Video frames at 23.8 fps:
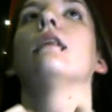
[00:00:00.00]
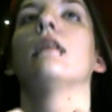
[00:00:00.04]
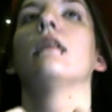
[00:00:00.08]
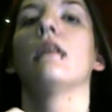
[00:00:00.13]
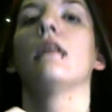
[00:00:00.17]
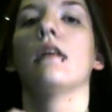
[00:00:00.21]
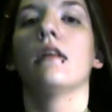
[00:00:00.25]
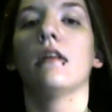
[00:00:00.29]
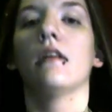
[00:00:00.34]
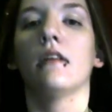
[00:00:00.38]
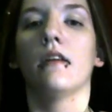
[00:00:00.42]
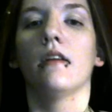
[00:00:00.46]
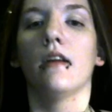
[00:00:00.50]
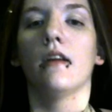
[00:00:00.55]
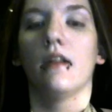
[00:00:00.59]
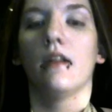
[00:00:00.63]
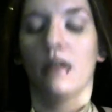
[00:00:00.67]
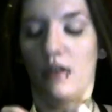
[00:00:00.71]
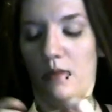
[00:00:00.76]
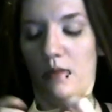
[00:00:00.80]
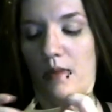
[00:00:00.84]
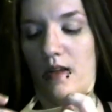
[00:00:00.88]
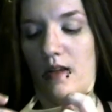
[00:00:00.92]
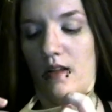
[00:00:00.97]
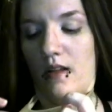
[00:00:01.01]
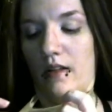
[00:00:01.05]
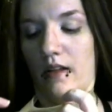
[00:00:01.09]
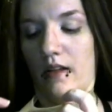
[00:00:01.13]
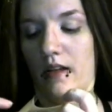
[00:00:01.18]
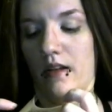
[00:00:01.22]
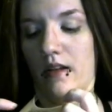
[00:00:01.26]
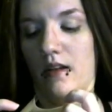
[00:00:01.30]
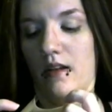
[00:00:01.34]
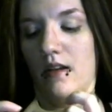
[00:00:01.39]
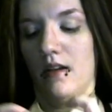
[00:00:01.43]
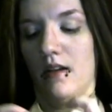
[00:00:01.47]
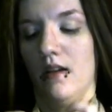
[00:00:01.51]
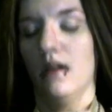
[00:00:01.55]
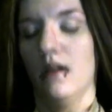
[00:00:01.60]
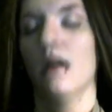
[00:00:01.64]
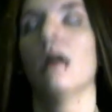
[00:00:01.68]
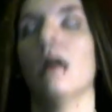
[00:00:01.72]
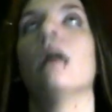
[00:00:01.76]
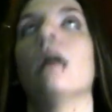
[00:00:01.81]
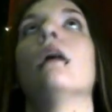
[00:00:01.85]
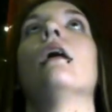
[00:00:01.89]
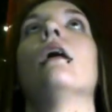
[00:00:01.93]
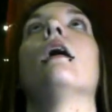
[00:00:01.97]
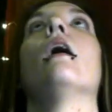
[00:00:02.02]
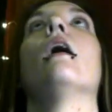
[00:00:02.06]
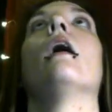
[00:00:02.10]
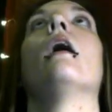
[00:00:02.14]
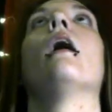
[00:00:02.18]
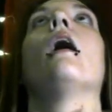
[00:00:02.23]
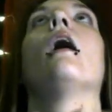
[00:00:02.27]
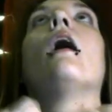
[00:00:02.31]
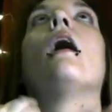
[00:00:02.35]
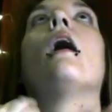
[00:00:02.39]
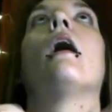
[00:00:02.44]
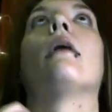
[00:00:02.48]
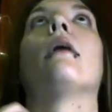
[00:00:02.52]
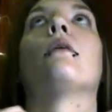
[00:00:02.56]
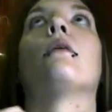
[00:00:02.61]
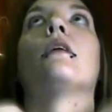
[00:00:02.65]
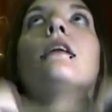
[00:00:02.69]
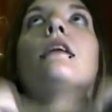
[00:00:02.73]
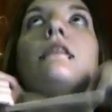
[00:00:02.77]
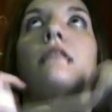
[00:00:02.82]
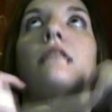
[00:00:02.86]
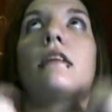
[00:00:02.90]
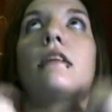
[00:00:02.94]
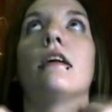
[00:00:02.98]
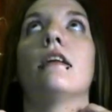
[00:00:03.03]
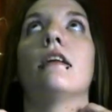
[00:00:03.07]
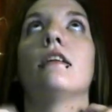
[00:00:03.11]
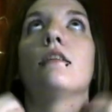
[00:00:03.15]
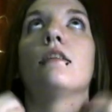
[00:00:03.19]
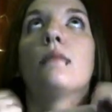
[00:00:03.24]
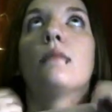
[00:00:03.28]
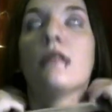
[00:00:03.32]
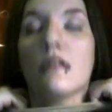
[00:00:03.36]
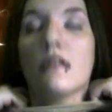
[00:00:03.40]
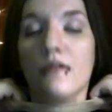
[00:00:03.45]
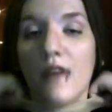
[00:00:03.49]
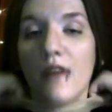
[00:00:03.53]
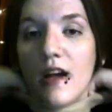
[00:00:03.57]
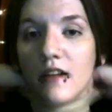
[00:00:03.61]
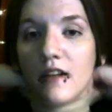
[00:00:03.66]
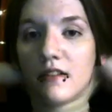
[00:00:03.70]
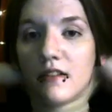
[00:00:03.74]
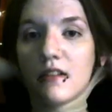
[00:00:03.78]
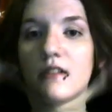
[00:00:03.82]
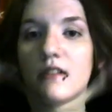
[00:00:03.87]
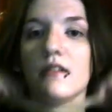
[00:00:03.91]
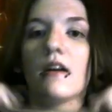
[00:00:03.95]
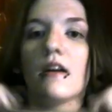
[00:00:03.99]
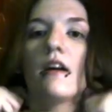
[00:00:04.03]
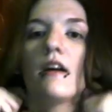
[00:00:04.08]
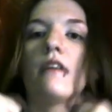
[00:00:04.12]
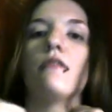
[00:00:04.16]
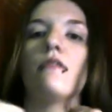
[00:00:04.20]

And getting to be I realize that getting to be as fast as I've